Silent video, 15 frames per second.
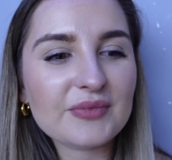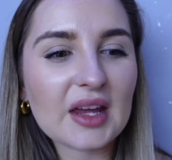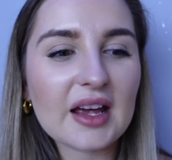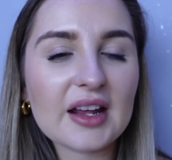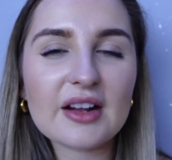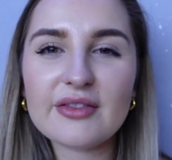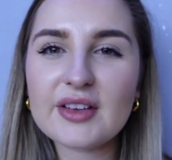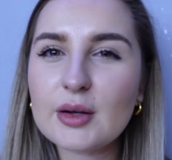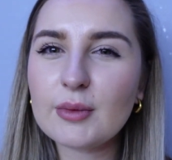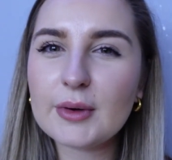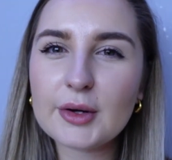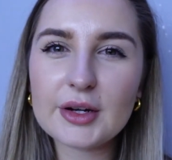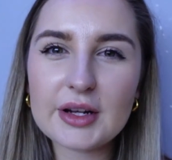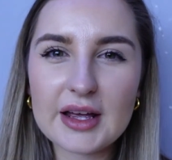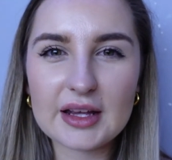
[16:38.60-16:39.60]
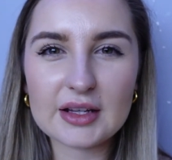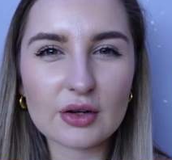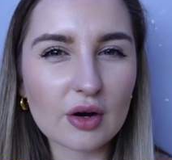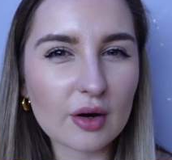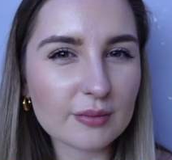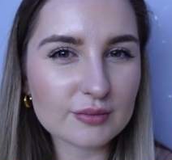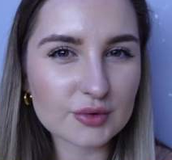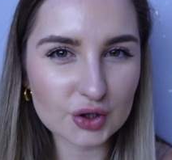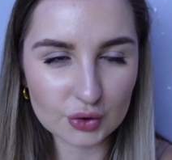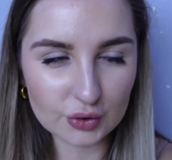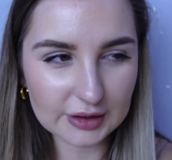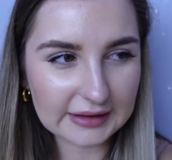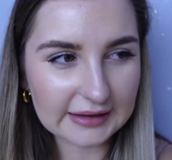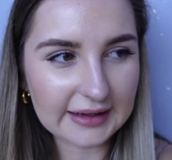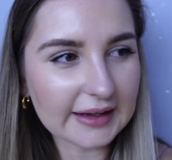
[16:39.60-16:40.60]
and I think we're gonna head home
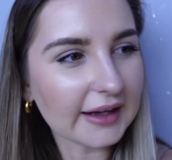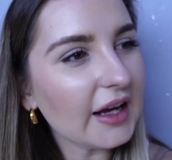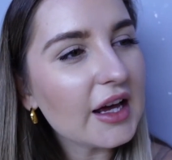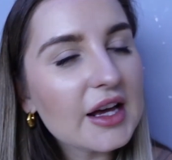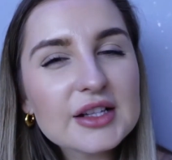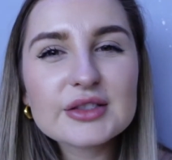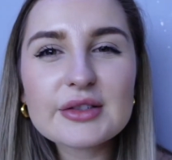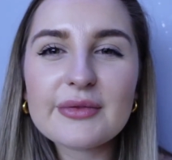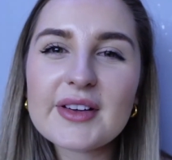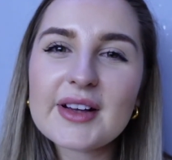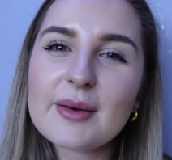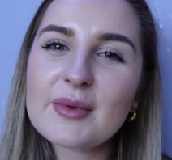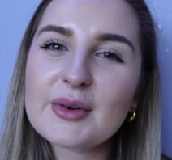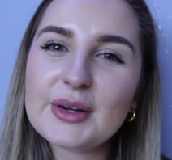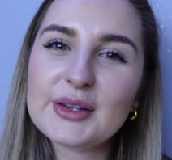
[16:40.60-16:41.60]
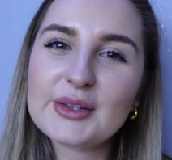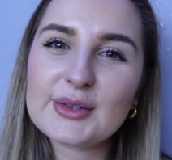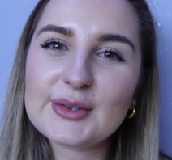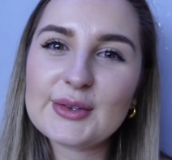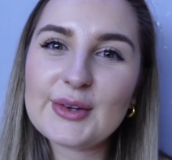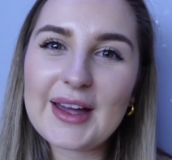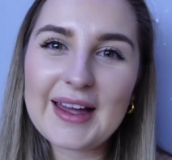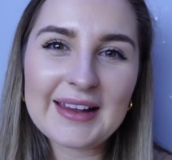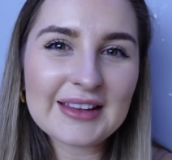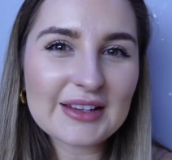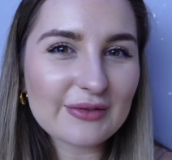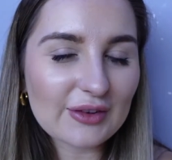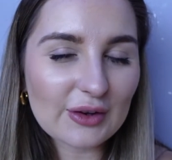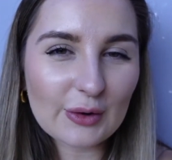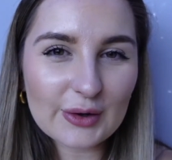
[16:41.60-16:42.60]
shortly. So I think I'm going to end
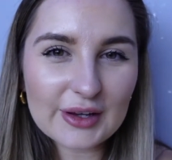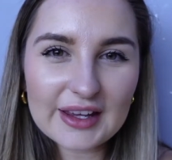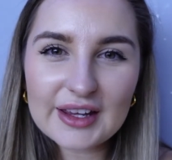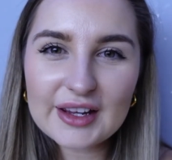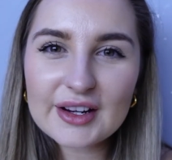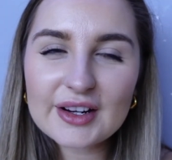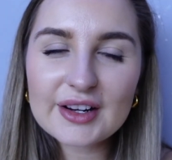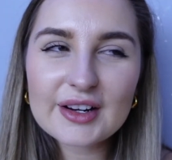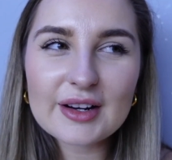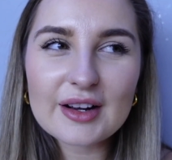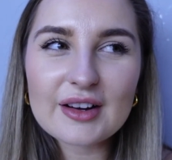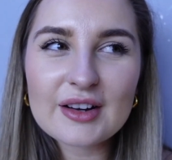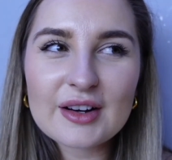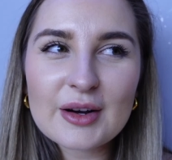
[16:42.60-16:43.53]
the vlog here.